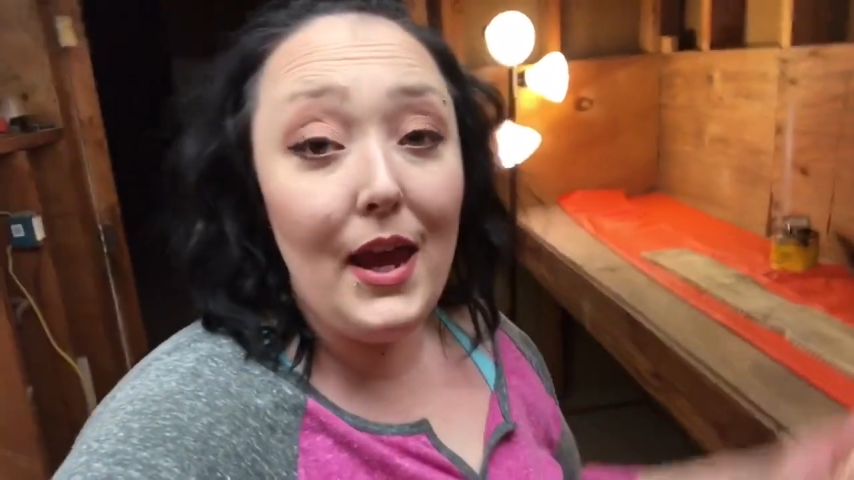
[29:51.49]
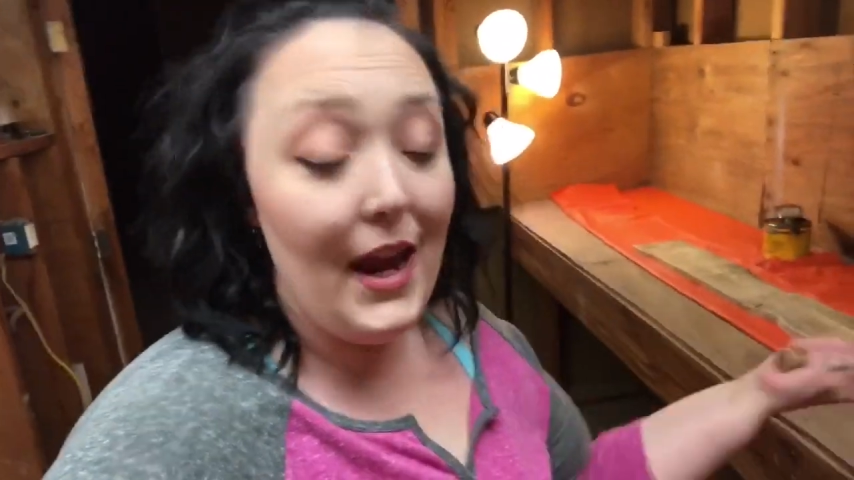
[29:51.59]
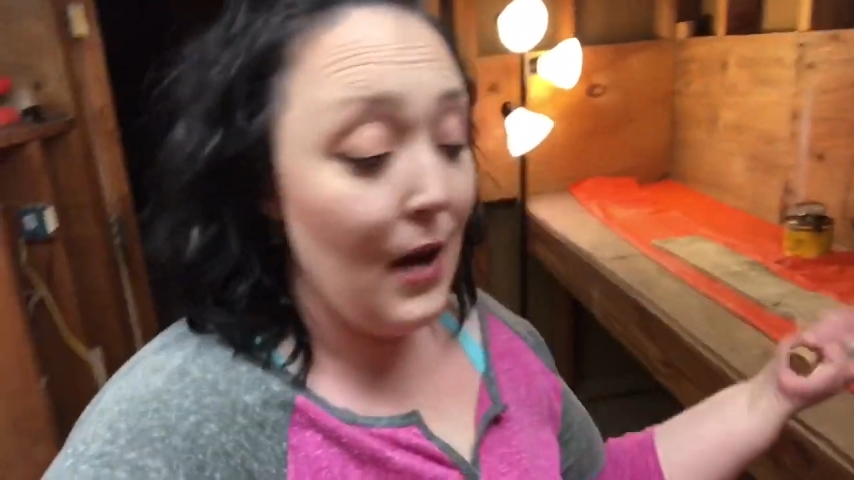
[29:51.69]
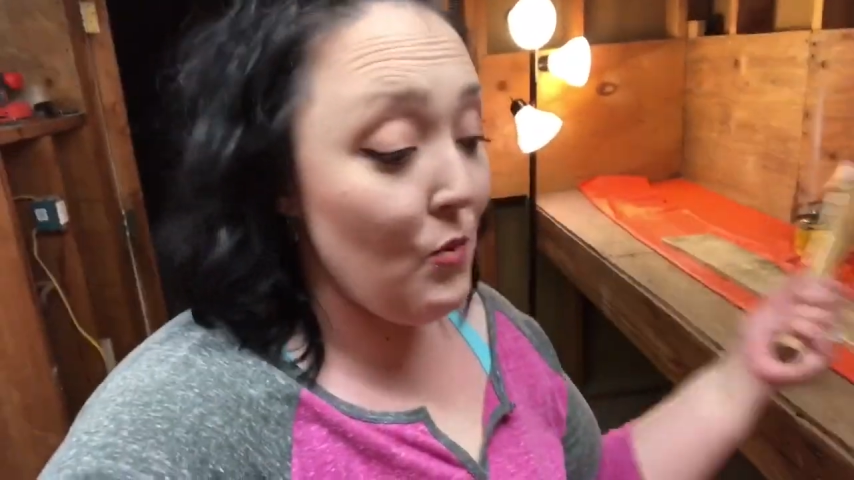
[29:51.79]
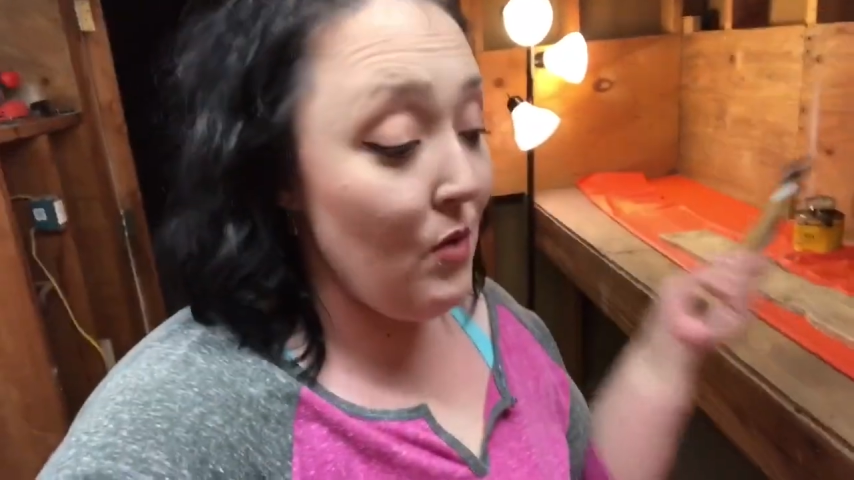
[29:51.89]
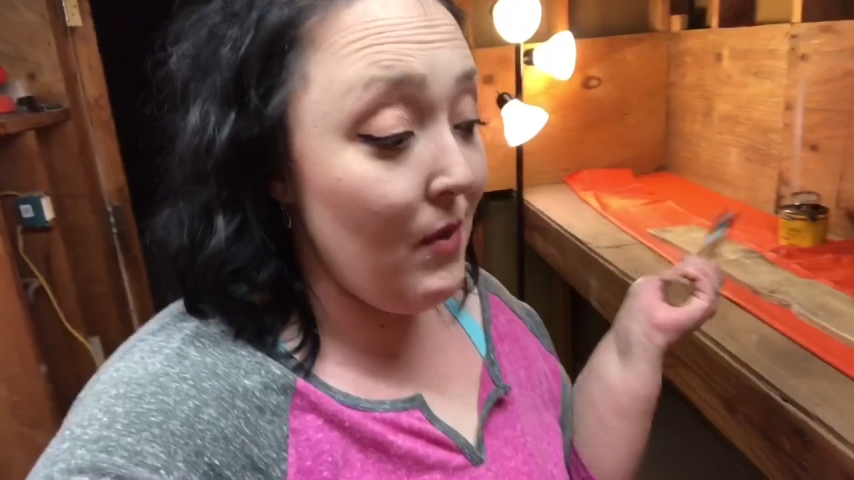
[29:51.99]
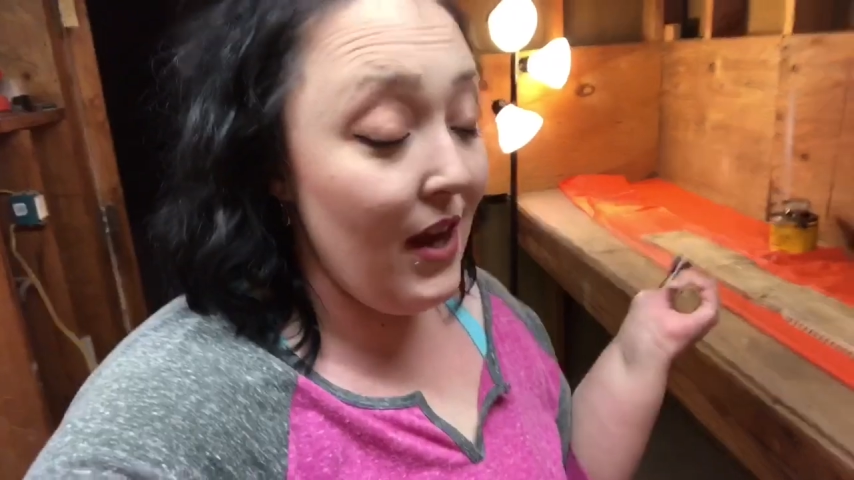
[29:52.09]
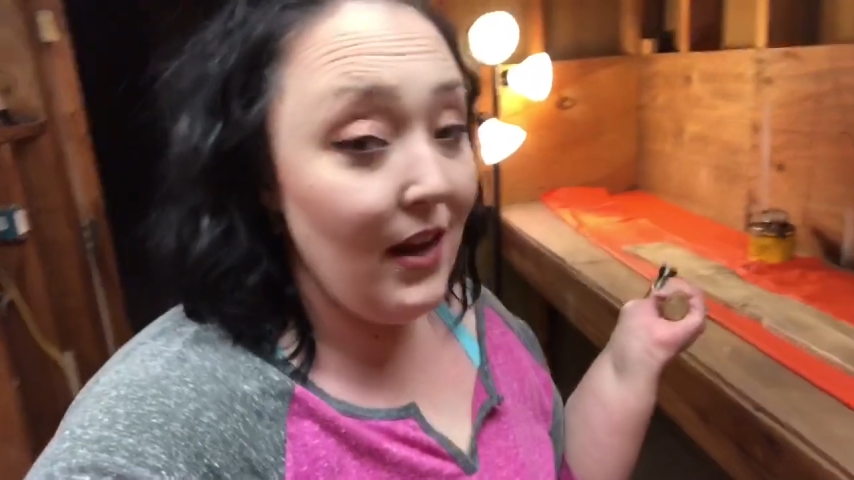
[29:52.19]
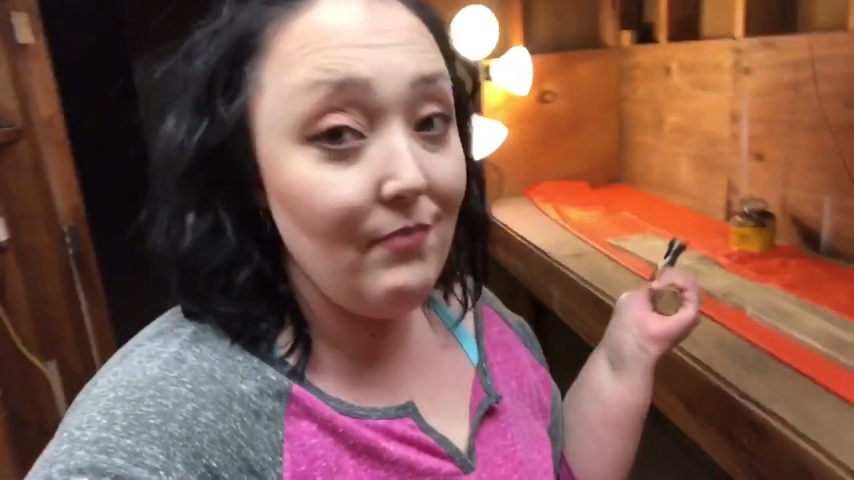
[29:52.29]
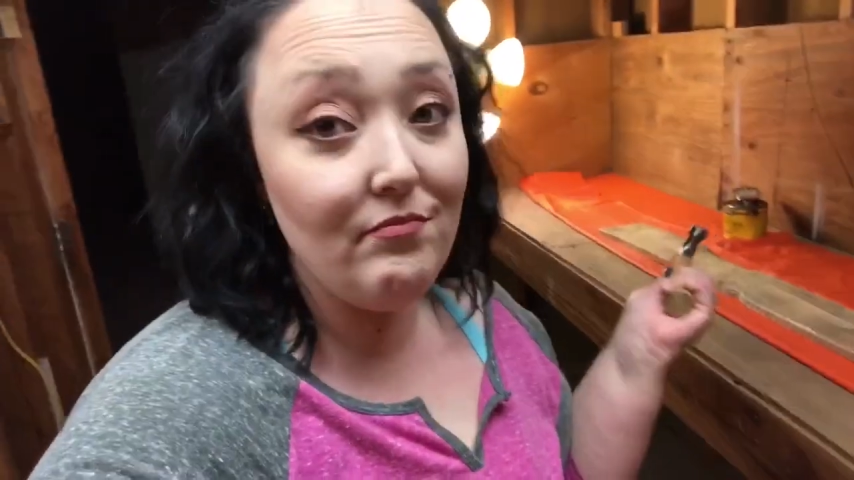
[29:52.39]
hammer them
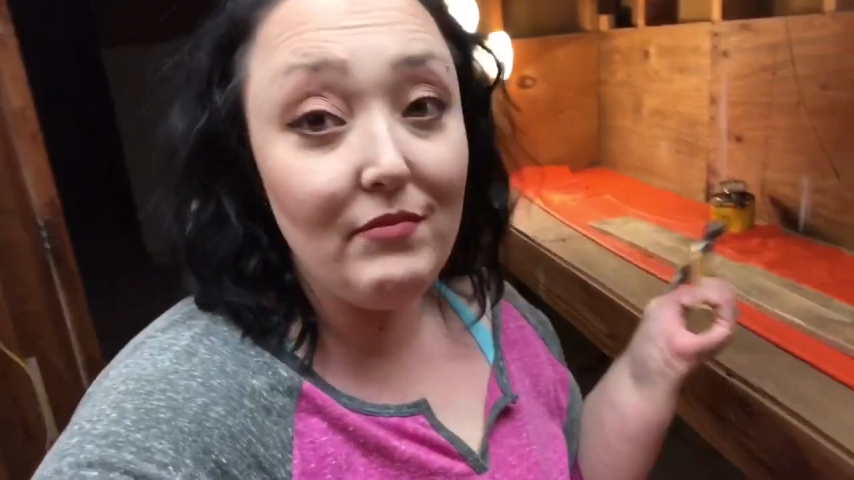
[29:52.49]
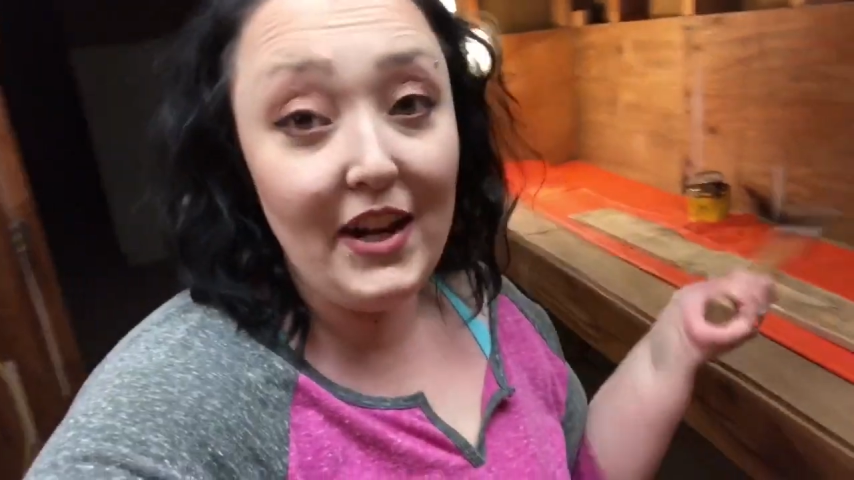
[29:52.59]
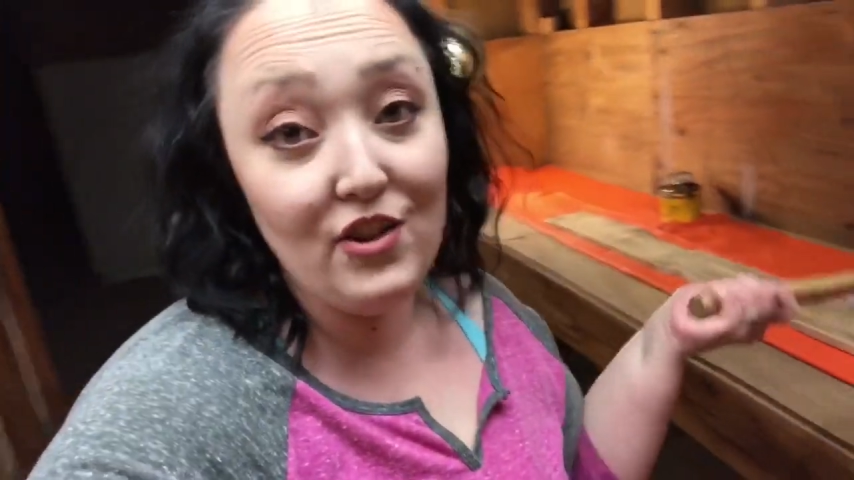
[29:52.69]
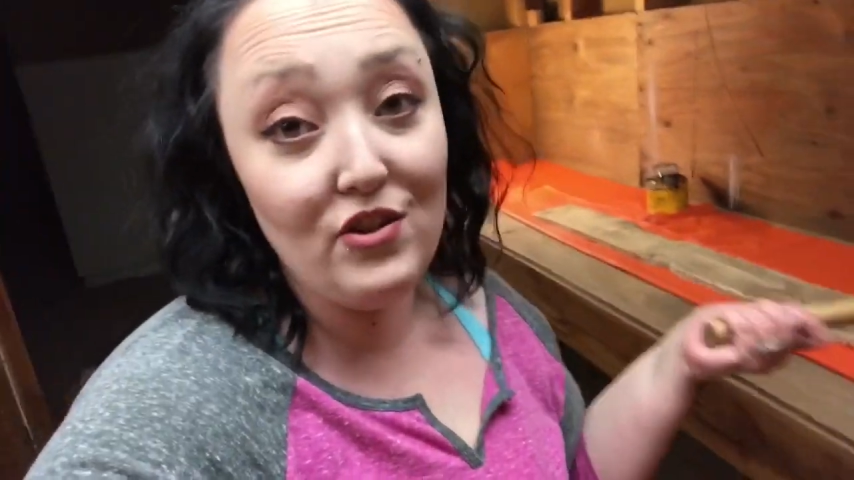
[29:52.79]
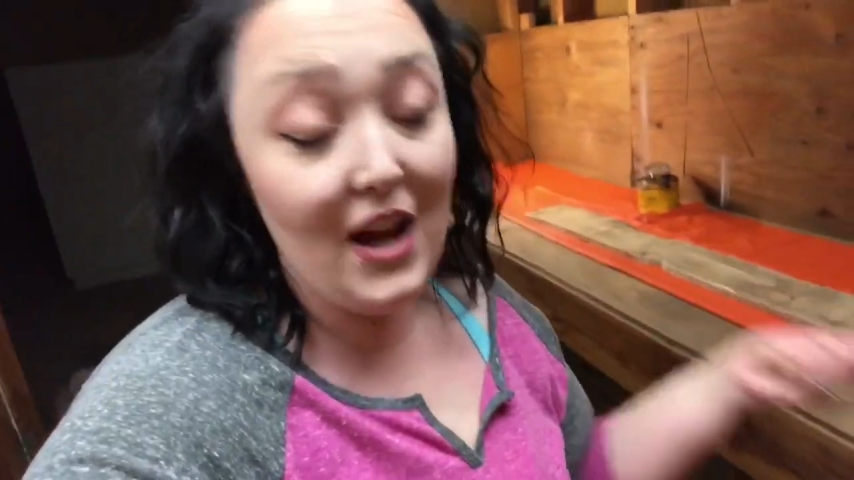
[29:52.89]
in, and you're